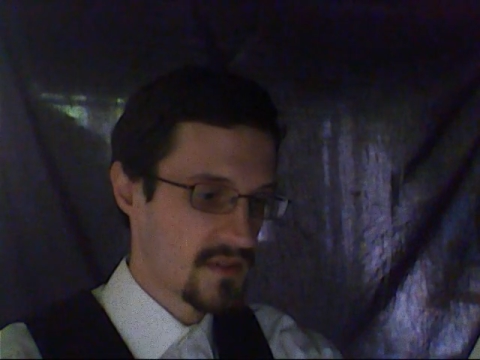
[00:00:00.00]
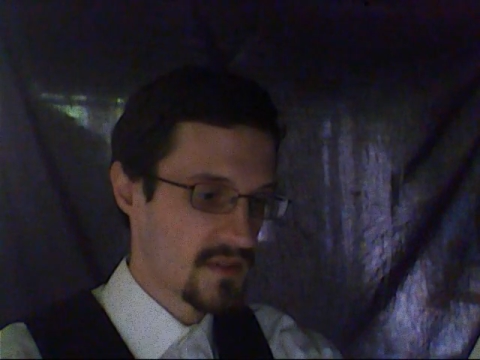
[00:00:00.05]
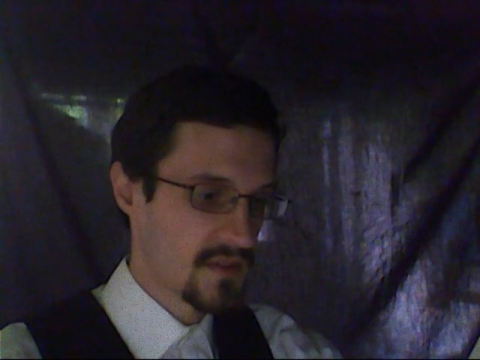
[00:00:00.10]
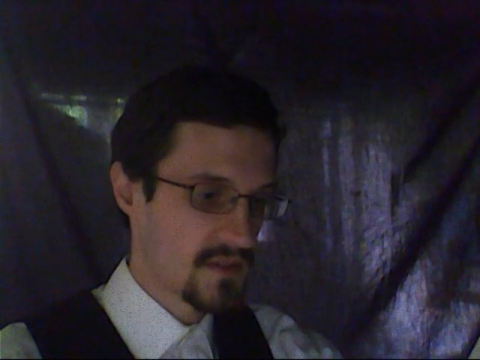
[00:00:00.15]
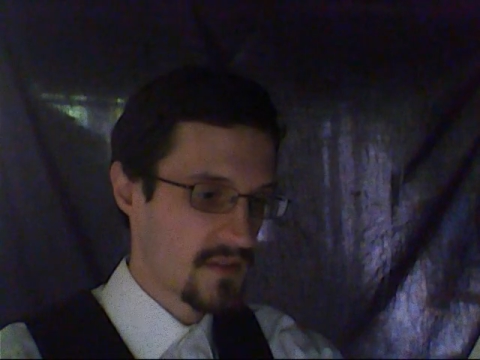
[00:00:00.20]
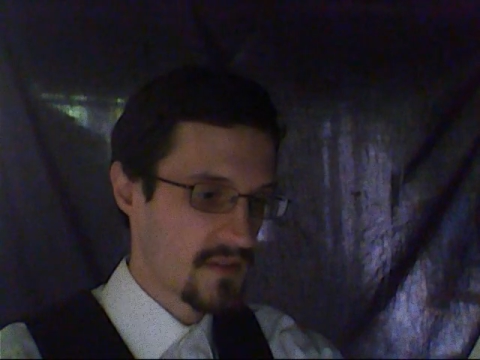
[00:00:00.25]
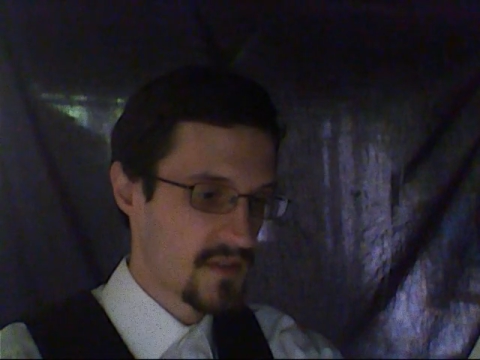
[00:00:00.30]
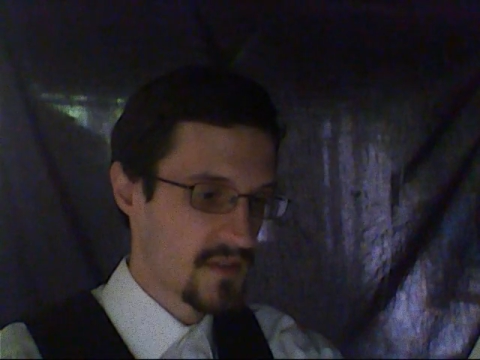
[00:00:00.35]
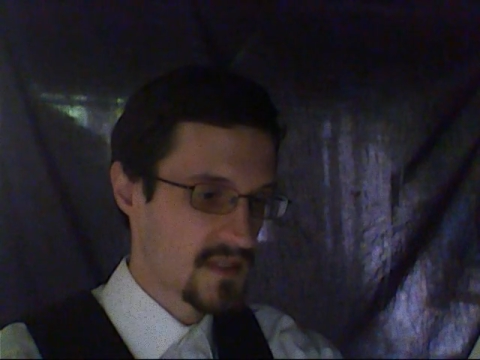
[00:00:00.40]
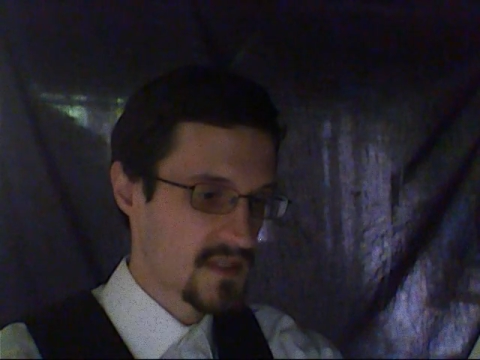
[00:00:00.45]
the
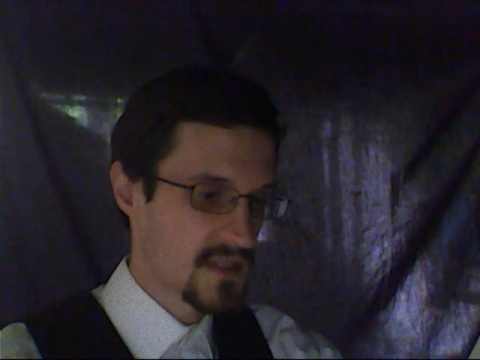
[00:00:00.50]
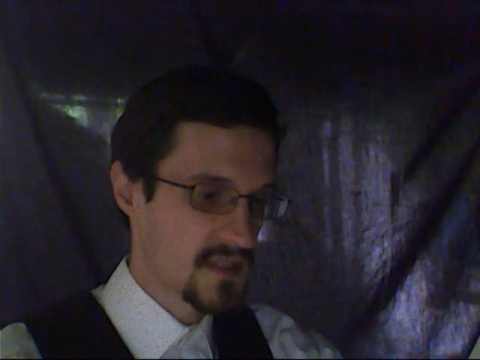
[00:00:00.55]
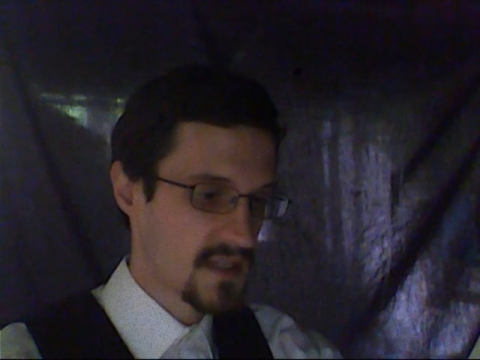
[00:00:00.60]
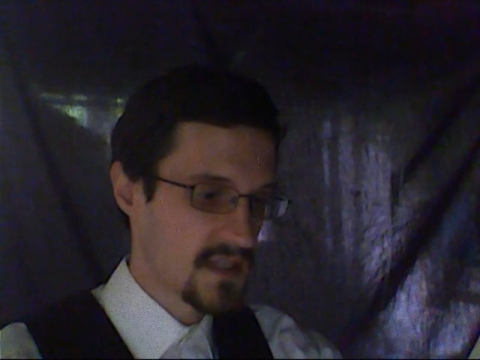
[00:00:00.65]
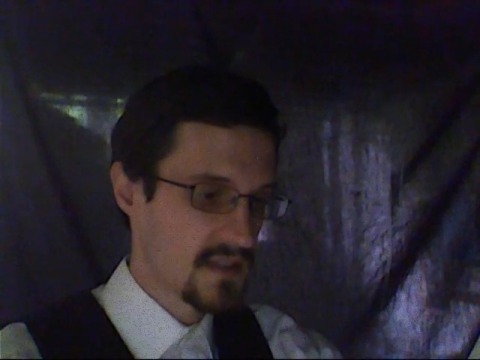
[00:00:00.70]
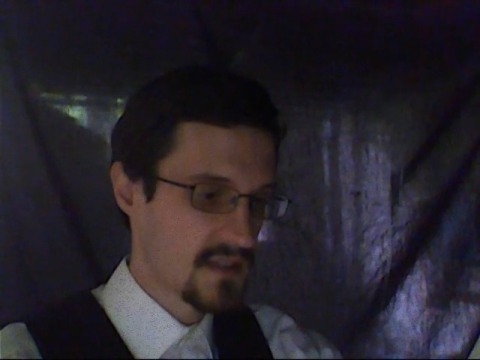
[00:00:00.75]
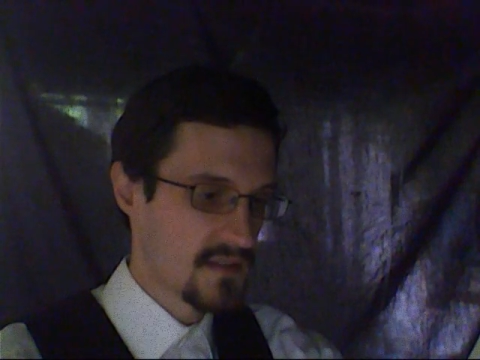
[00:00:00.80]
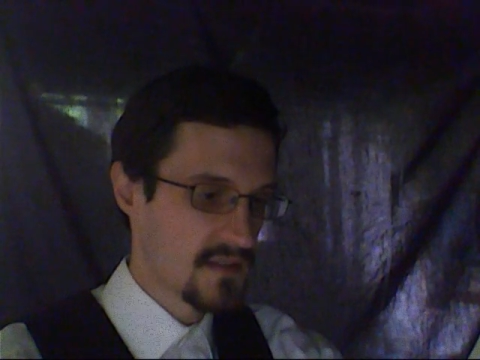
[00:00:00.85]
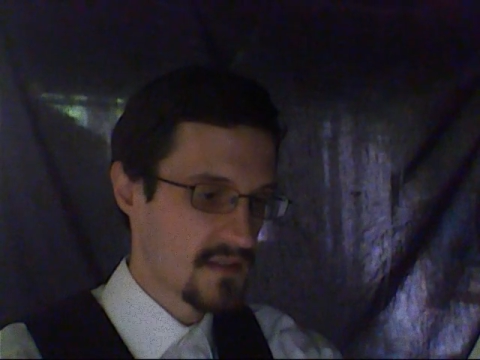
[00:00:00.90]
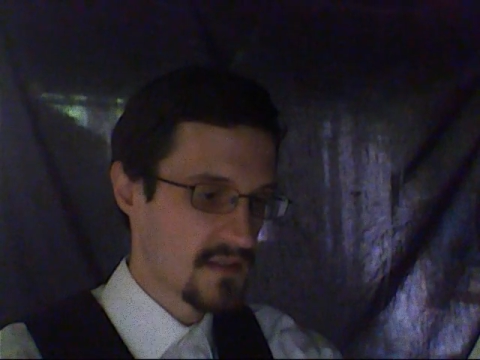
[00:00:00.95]
diverse
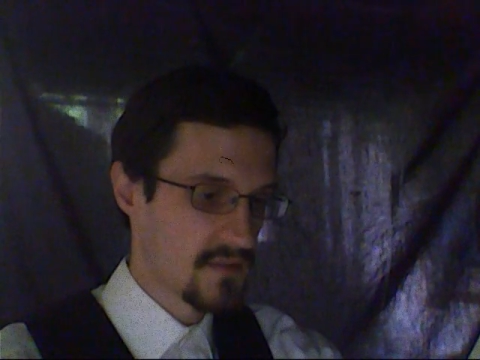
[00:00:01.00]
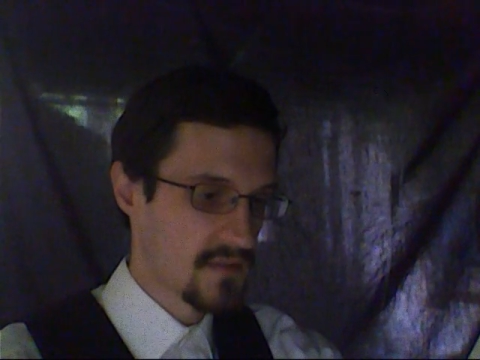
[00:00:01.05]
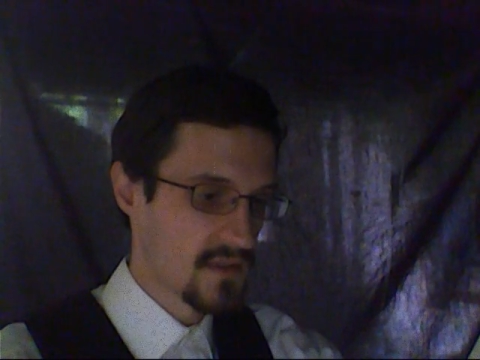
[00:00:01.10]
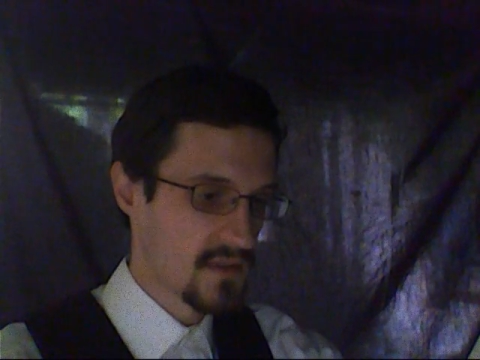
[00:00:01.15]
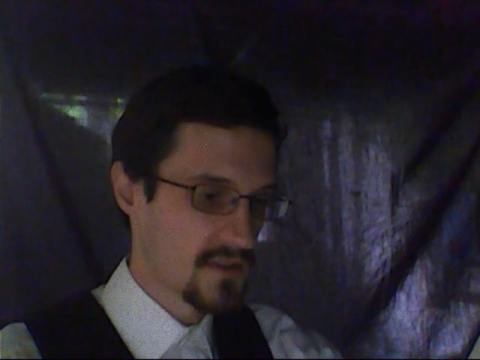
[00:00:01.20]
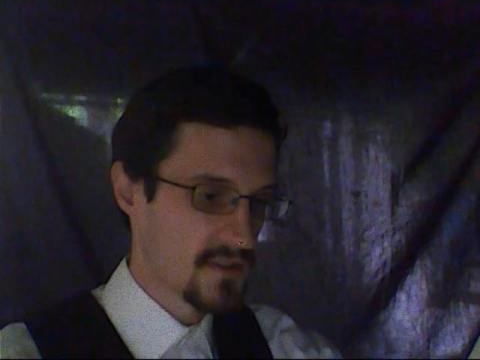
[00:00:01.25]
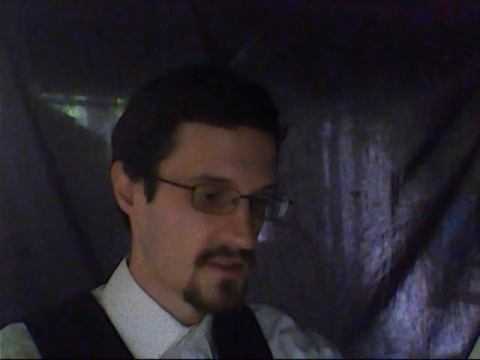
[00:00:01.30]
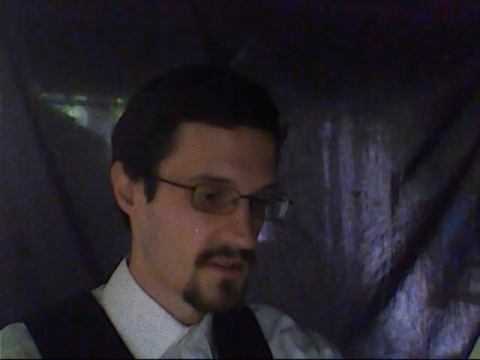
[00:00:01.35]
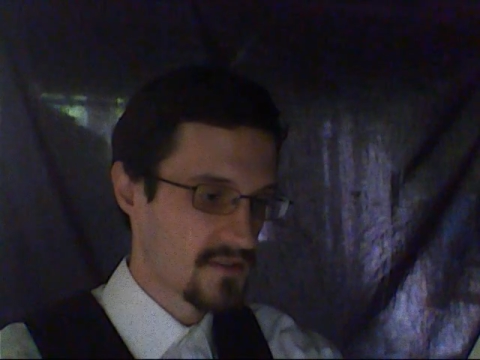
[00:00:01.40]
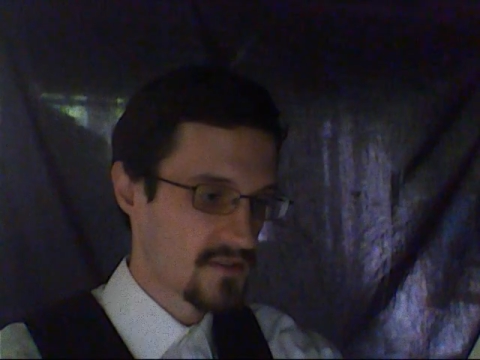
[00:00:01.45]
stages of
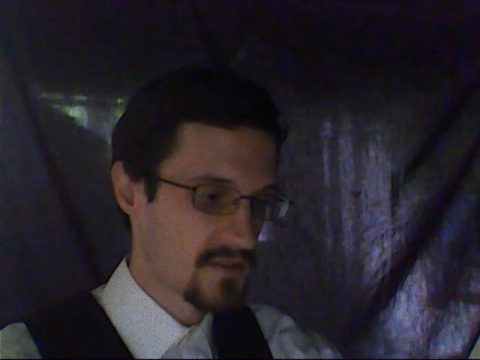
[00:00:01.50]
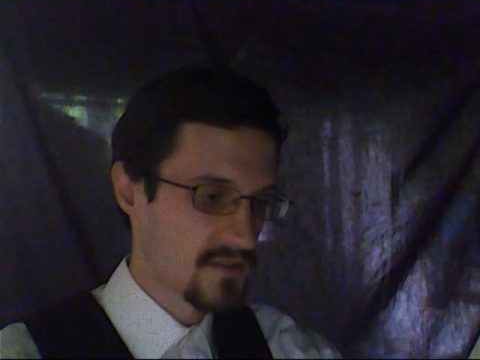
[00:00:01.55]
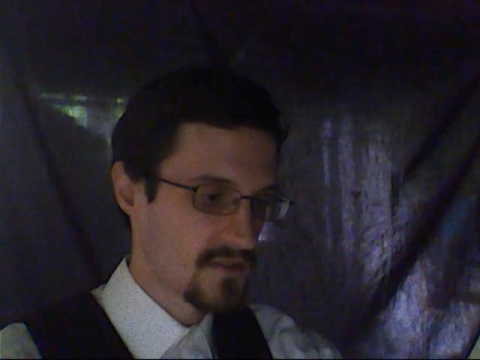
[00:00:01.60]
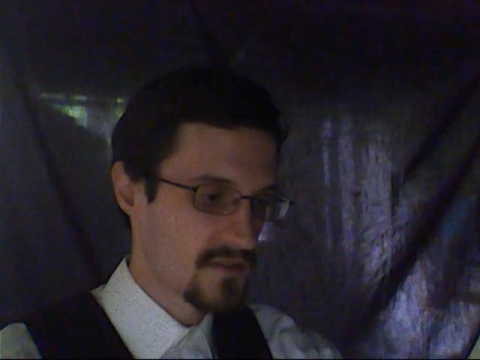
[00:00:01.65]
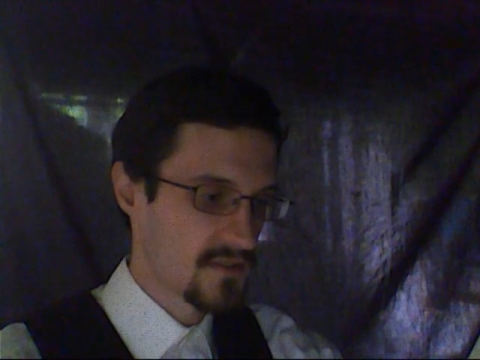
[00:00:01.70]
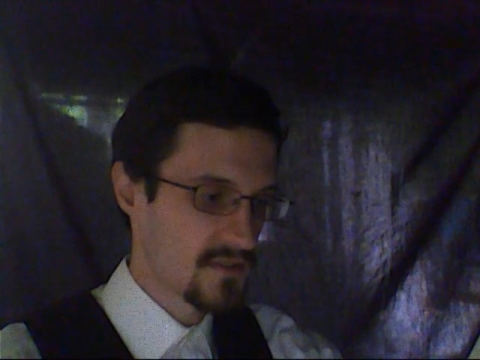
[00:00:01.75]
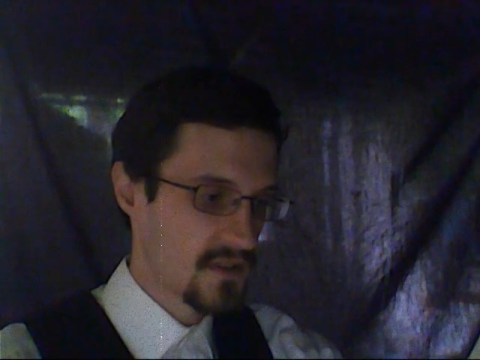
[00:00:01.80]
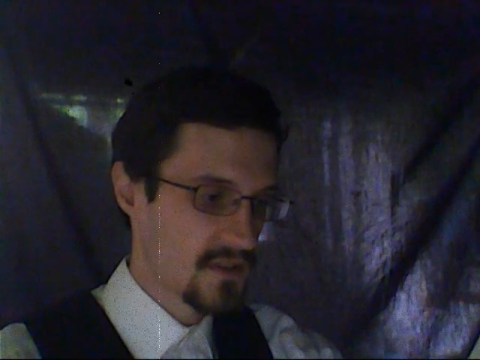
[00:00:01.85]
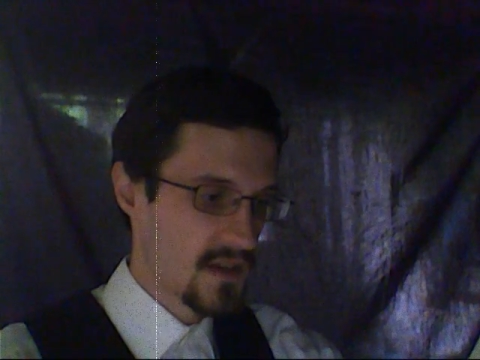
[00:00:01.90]
lawlessness